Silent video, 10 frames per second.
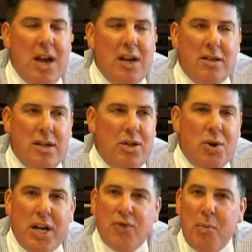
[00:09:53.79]
and to see the
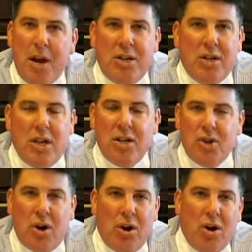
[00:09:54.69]
transformation that has
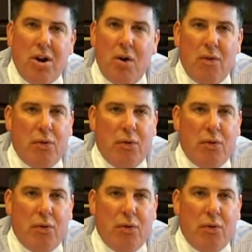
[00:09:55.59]
occurred over